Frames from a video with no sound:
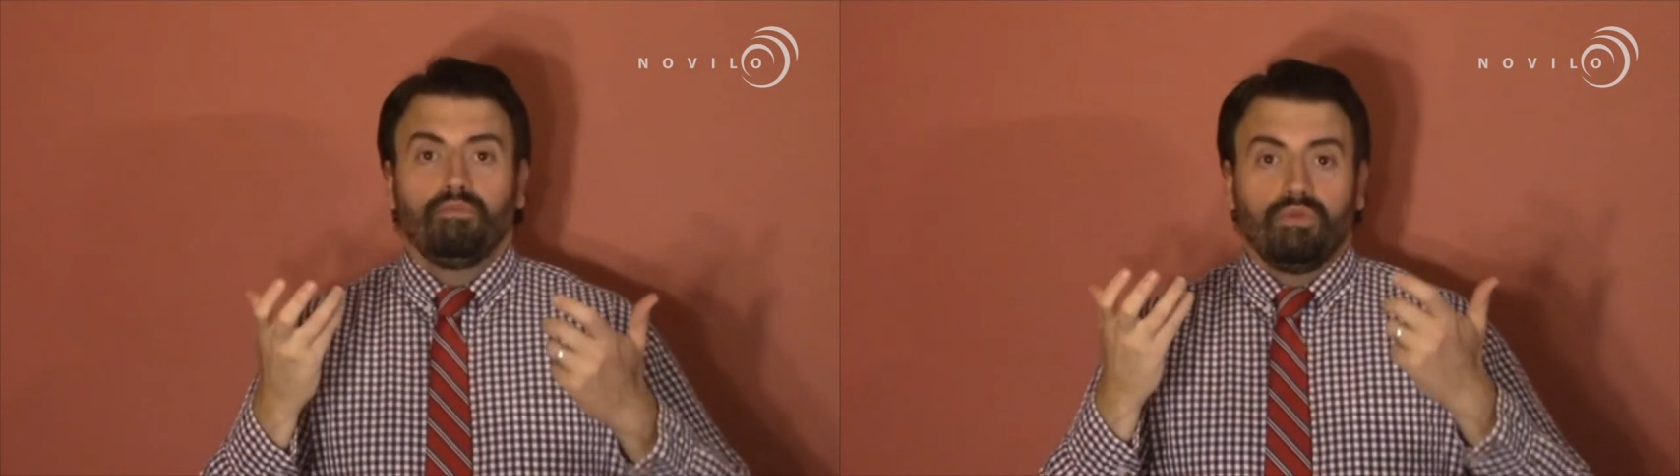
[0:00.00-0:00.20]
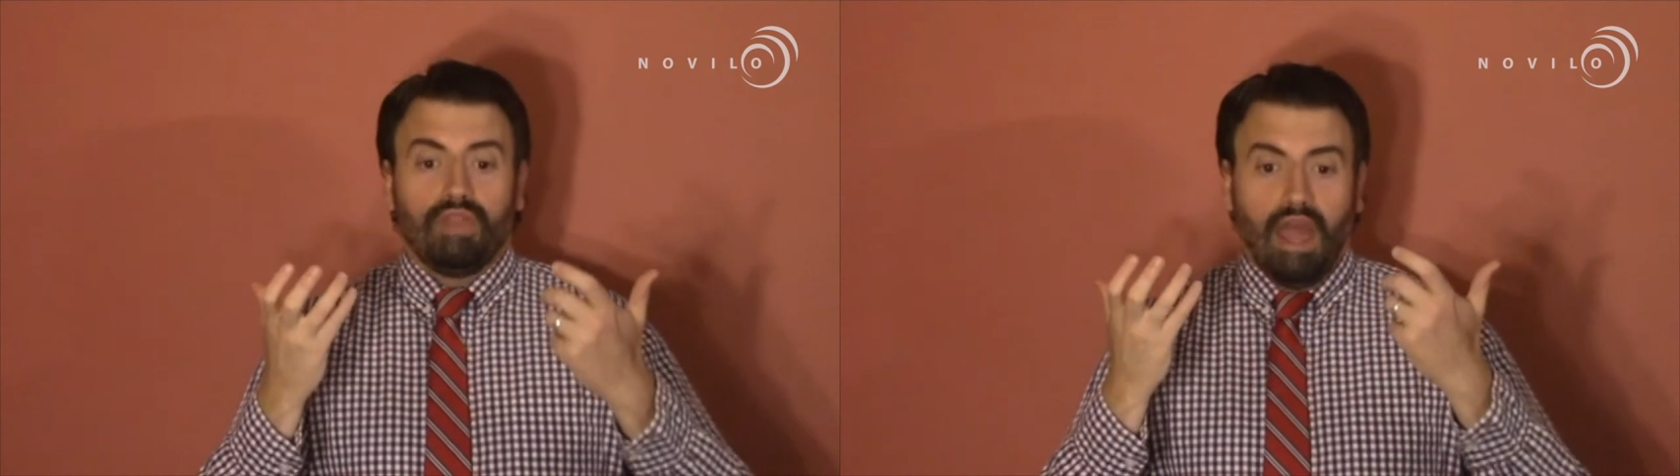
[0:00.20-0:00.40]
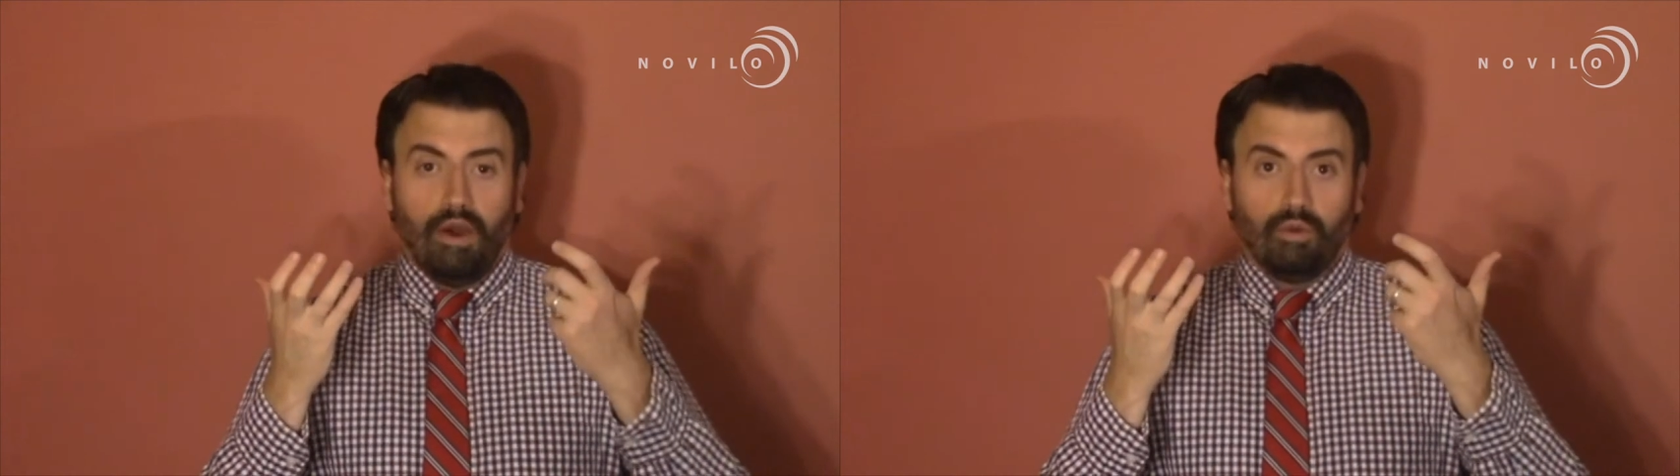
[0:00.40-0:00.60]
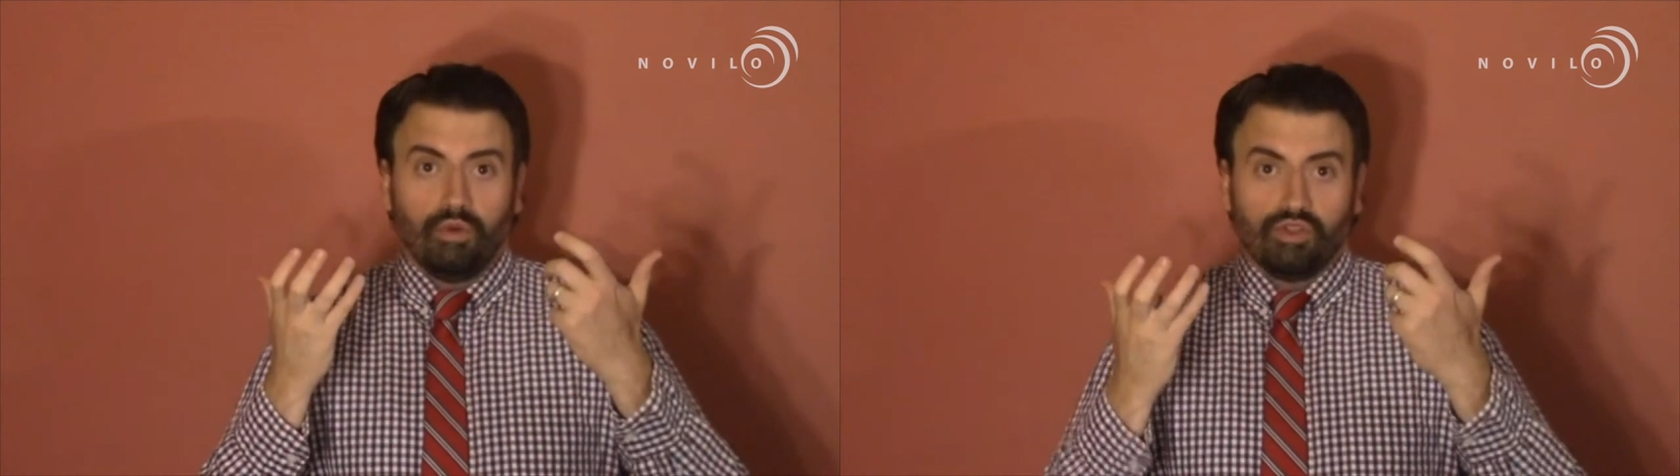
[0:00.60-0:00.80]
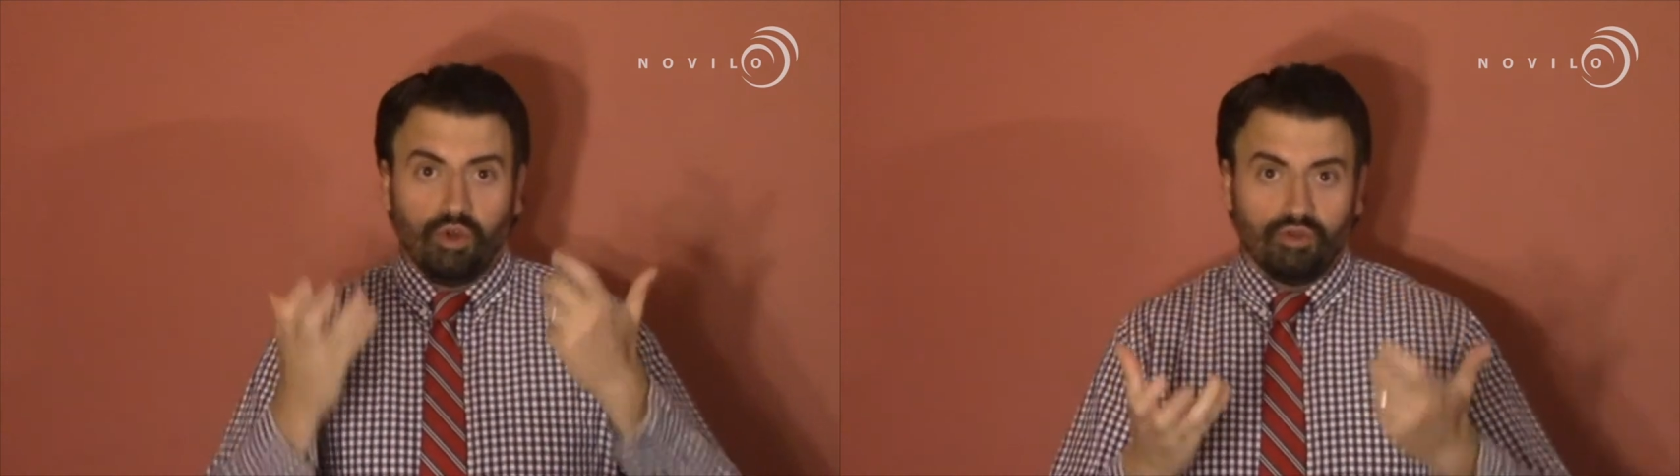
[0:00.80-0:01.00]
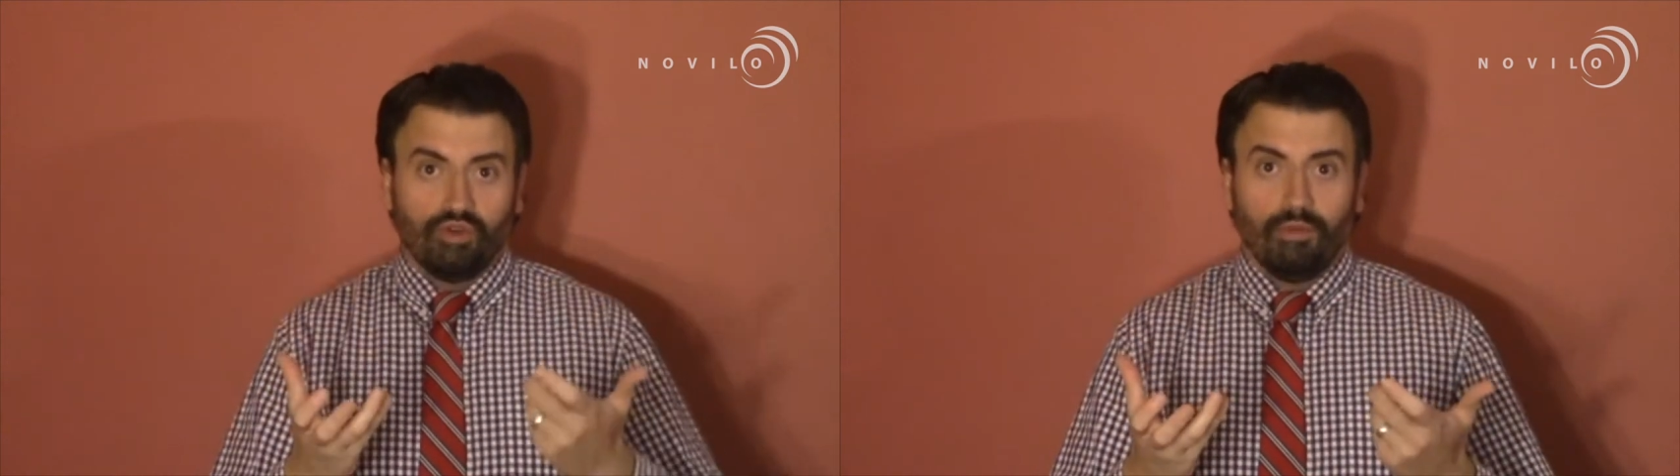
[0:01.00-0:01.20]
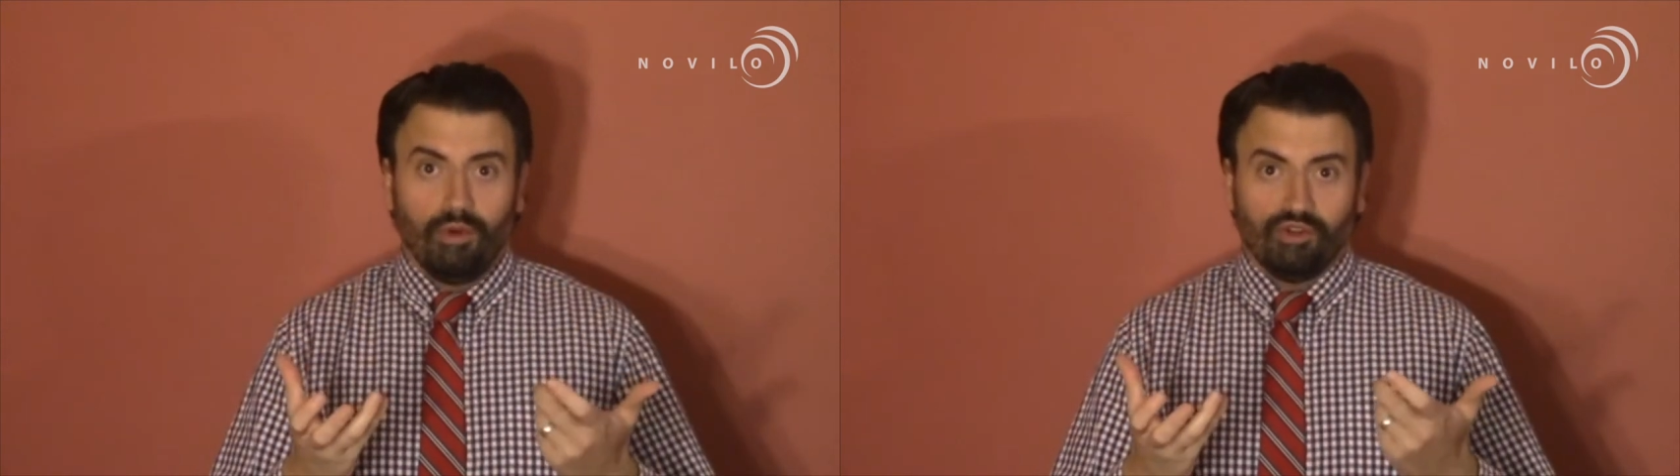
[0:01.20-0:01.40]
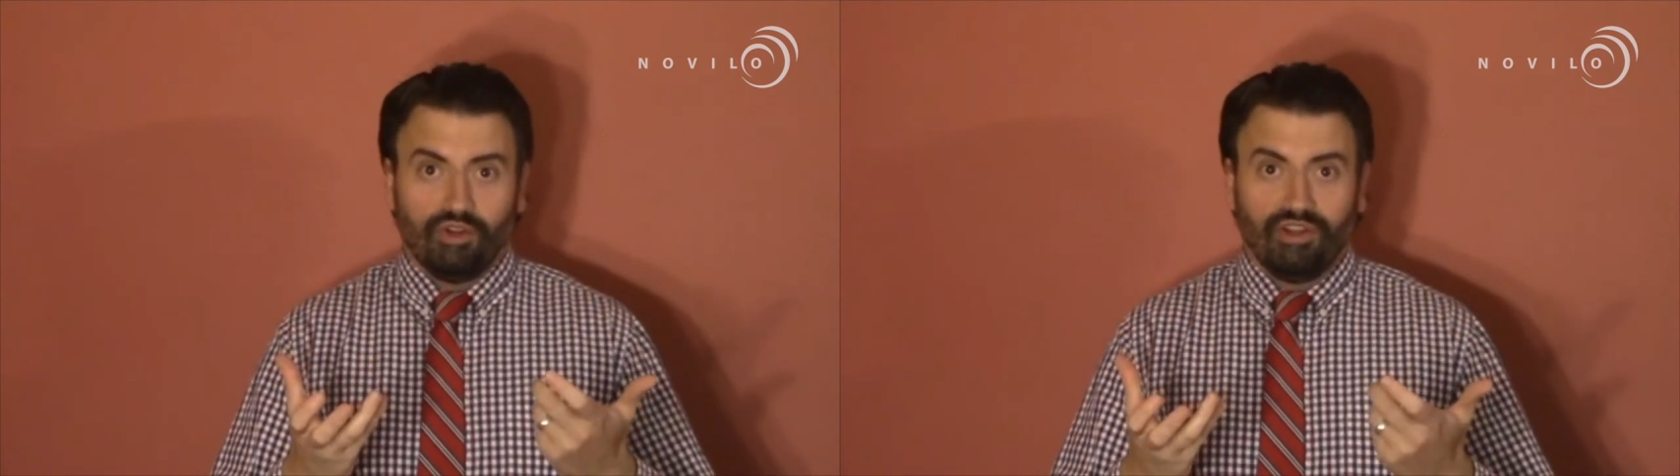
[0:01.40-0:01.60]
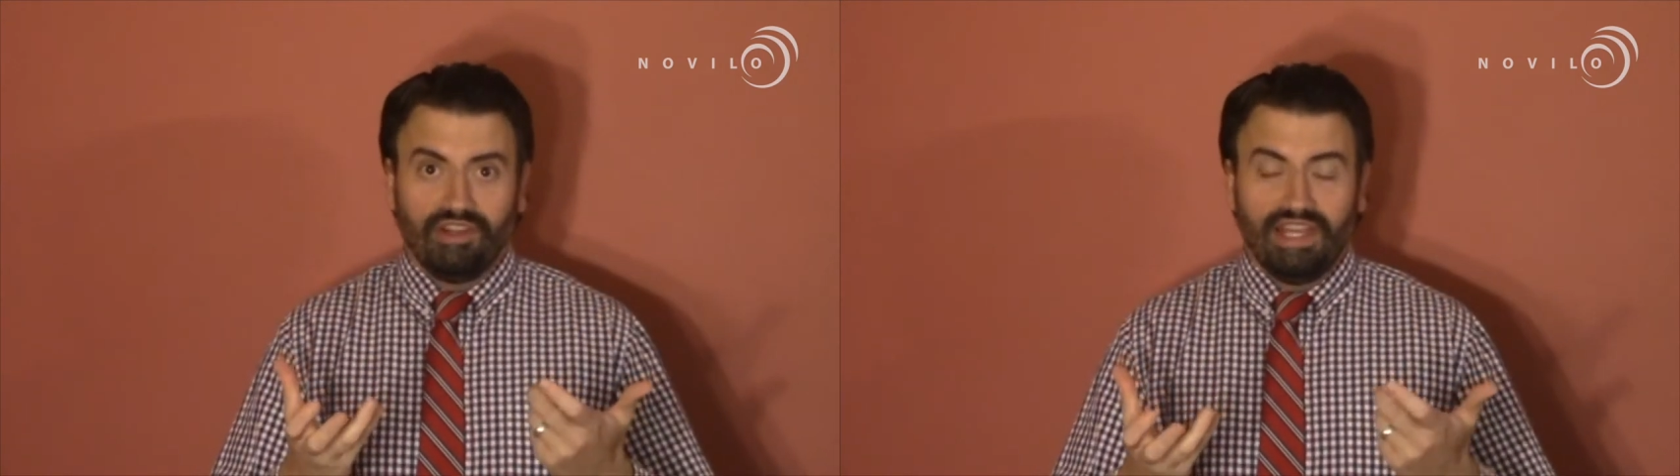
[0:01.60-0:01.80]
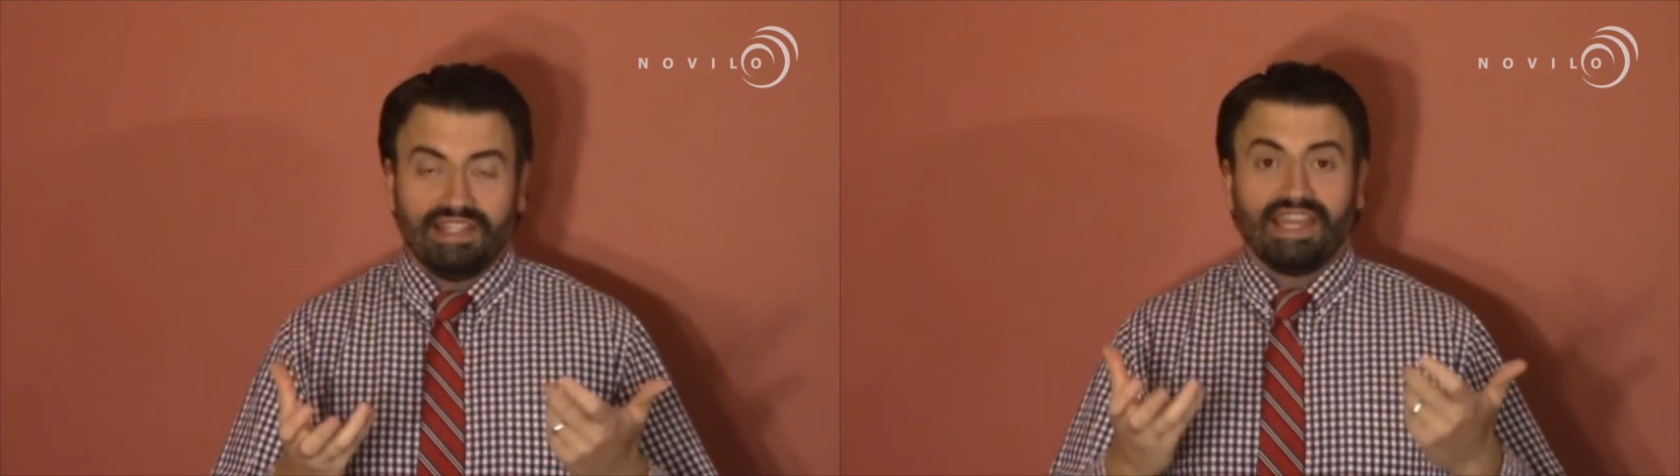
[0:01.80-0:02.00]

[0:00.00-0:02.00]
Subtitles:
Now, social and emotional needs